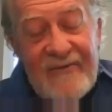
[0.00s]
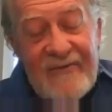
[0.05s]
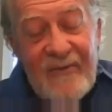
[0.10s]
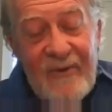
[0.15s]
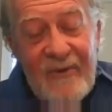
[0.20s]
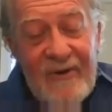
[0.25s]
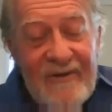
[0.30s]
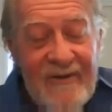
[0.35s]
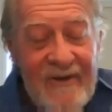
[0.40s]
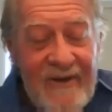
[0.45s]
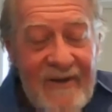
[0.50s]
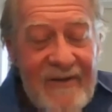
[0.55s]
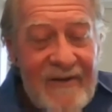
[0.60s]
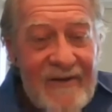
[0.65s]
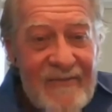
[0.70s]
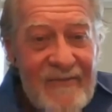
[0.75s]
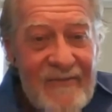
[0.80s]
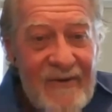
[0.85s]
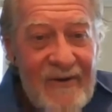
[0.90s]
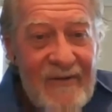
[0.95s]
world,
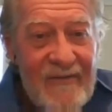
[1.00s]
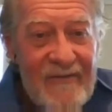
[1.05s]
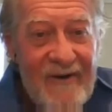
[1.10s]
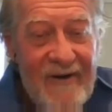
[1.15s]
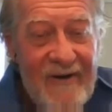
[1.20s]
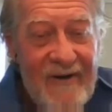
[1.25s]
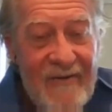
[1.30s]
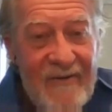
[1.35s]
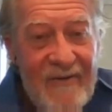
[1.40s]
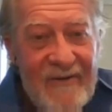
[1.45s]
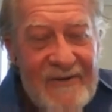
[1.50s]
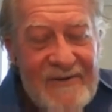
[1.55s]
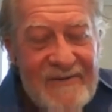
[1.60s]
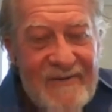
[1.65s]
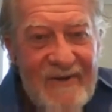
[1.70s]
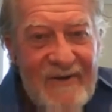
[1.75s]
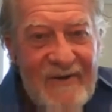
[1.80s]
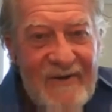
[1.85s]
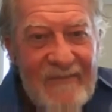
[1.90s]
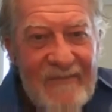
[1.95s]
nothing's very far, of course,
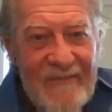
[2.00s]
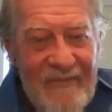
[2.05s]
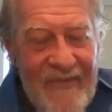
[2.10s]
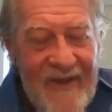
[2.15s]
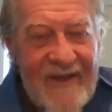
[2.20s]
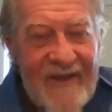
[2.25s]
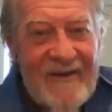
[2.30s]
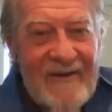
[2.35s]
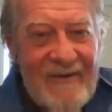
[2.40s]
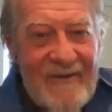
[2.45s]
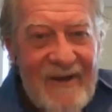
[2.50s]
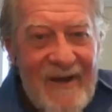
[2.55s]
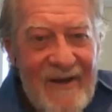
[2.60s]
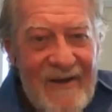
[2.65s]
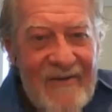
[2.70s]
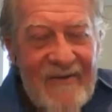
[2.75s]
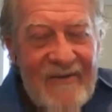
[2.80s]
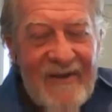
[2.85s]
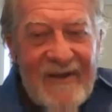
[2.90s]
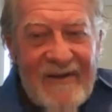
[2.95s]

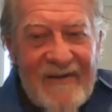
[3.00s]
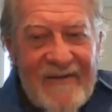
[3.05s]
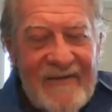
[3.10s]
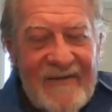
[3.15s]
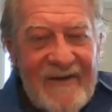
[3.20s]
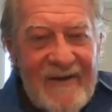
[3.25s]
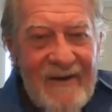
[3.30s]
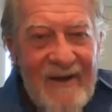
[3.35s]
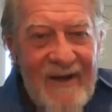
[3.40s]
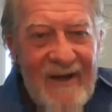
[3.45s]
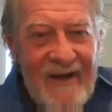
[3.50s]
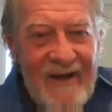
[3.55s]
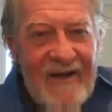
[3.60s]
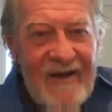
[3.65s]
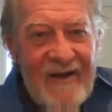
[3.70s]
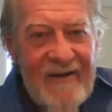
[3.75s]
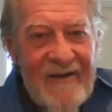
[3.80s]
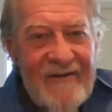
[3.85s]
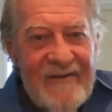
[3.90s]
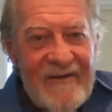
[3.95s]
that
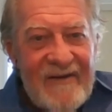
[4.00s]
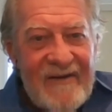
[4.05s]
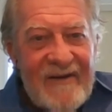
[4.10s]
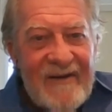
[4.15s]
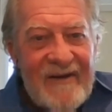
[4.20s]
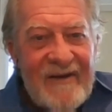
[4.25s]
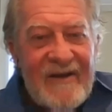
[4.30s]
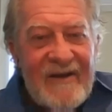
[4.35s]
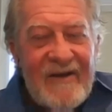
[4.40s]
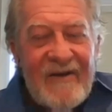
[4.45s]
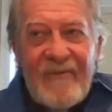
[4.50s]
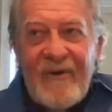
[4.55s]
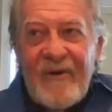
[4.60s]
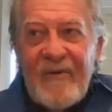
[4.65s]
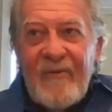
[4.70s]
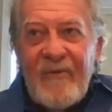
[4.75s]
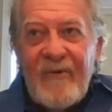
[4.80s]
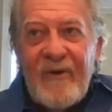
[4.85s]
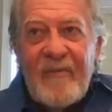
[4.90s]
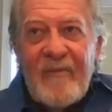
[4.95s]

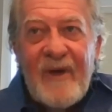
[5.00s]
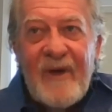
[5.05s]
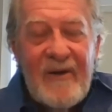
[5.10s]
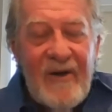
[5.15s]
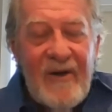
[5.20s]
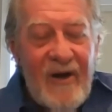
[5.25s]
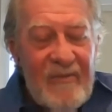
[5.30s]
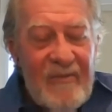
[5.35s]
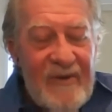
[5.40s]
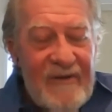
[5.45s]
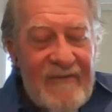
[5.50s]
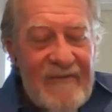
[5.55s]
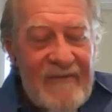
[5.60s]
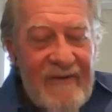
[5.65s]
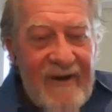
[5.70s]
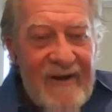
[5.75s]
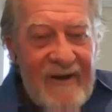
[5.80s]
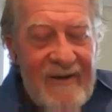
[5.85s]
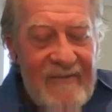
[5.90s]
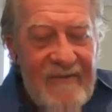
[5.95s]
we may all be
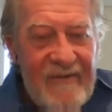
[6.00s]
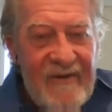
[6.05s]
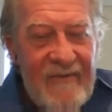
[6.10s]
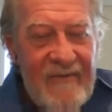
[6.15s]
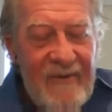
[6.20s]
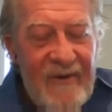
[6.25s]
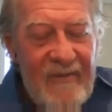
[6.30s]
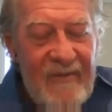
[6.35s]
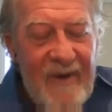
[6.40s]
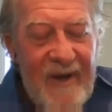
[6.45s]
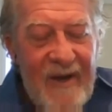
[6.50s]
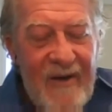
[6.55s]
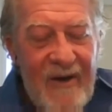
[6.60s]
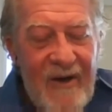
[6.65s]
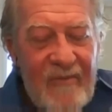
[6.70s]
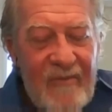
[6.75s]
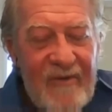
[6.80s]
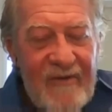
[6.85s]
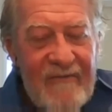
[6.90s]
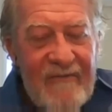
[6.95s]

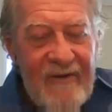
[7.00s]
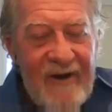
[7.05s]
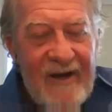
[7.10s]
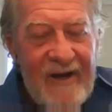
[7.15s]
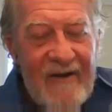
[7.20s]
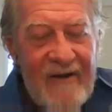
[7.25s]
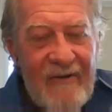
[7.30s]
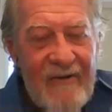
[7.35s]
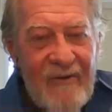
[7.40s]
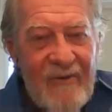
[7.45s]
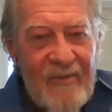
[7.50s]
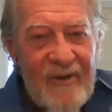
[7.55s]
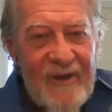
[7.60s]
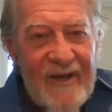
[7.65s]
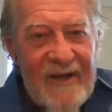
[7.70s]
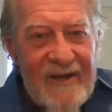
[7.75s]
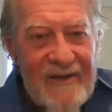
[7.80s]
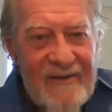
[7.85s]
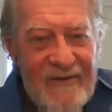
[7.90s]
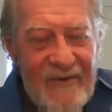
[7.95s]
flying our own
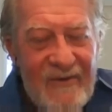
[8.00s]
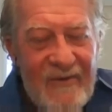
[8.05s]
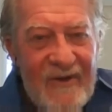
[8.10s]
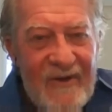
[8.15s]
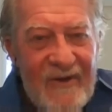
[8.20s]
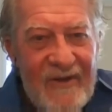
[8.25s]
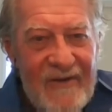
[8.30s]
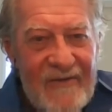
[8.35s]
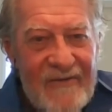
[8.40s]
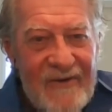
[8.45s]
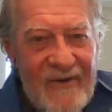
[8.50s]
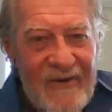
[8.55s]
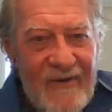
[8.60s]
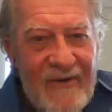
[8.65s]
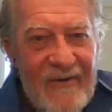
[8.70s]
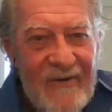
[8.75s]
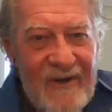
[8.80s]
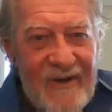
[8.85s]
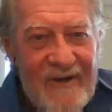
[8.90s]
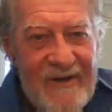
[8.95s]
planes the way things are
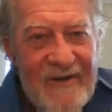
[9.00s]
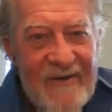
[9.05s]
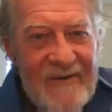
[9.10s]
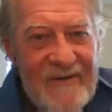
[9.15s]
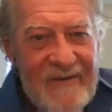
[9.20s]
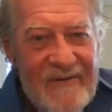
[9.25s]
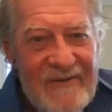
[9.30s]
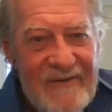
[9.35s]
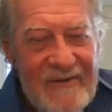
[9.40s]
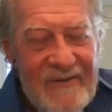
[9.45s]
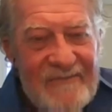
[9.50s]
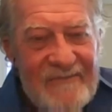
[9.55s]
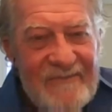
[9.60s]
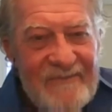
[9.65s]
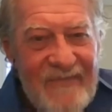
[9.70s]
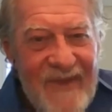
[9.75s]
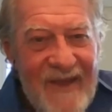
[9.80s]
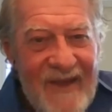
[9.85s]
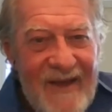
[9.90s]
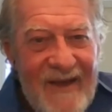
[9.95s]
going, you know. So
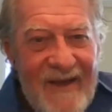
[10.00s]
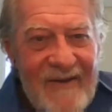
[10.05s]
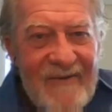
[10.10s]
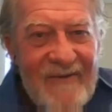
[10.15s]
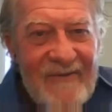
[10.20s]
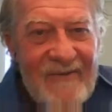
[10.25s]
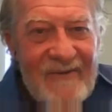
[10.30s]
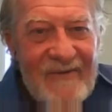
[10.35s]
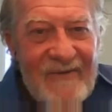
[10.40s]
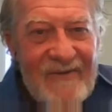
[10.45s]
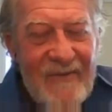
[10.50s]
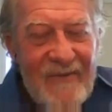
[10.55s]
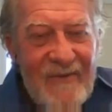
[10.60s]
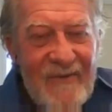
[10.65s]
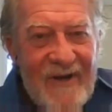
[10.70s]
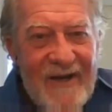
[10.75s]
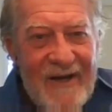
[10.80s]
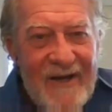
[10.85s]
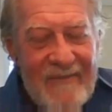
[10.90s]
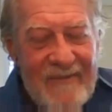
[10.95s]
we'll see what
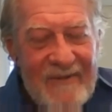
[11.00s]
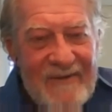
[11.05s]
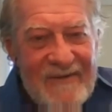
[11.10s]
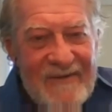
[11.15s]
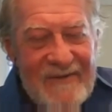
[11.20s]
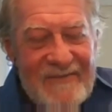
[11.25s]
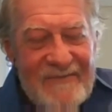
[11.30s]
happens.